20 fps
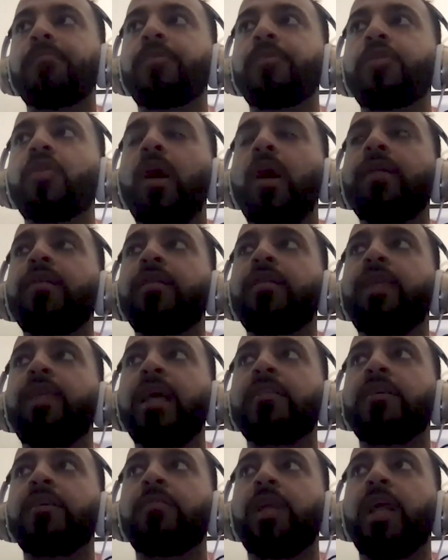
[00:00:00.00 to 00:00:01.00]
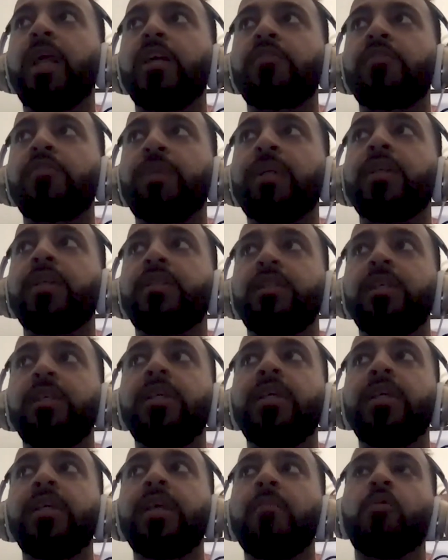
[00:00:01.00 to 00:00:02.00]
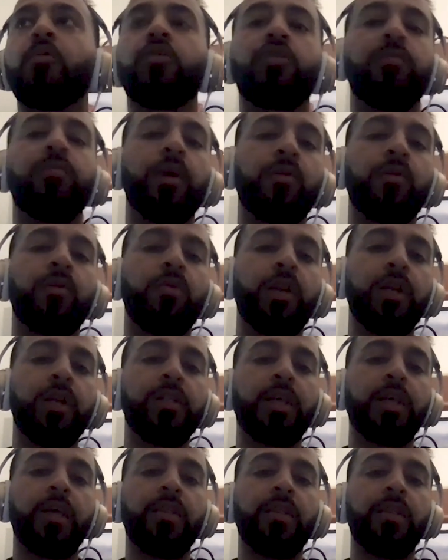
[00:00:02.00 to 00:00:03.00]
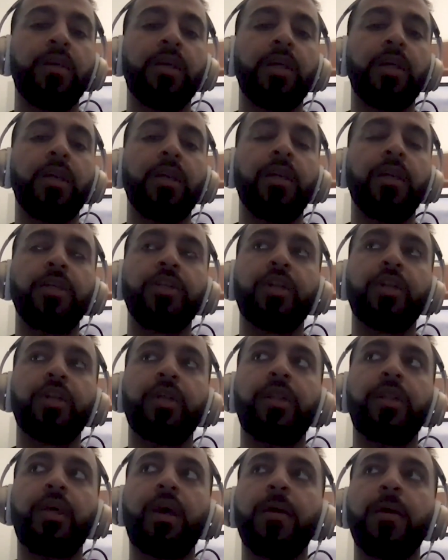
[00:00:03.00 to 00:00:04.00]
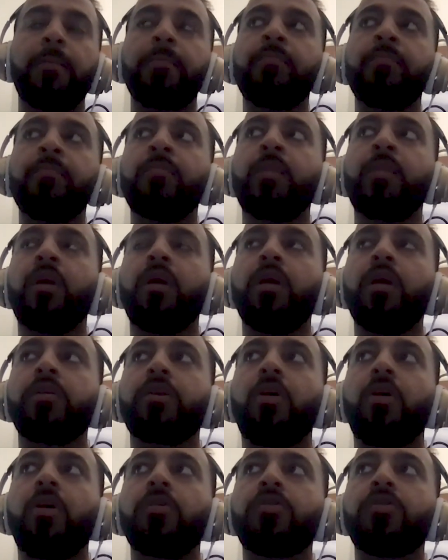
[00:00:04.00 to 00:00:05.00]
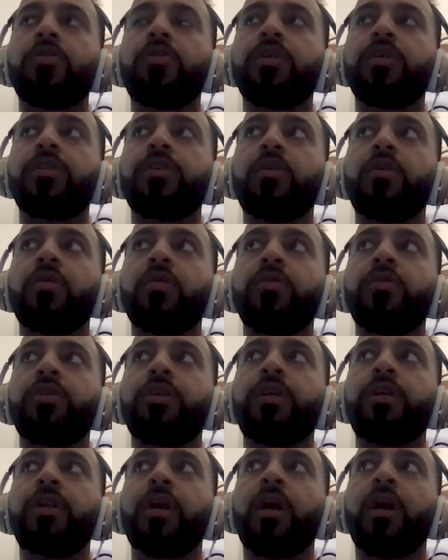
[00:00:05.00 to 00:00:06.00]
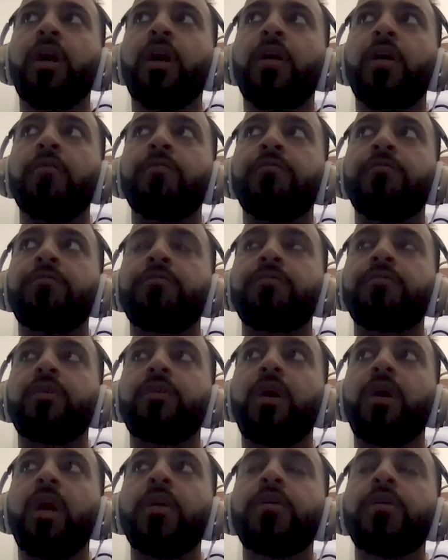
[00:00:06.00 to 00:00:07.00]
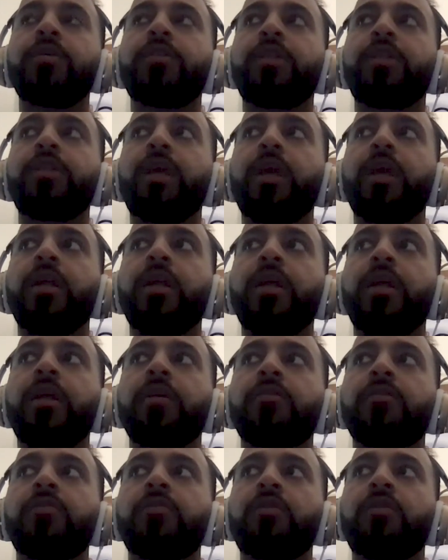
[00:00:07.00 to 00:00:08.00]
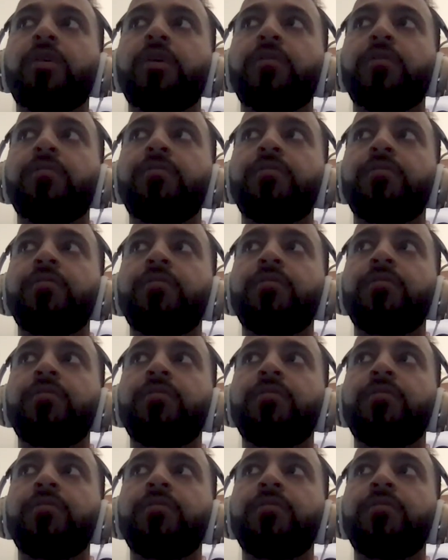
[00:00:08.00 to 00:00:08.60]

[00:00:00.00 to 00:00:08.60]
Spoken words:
So I think that's something I expect to see get more ubiquitous. I think in addition to that, it's also this notion of understanding sort of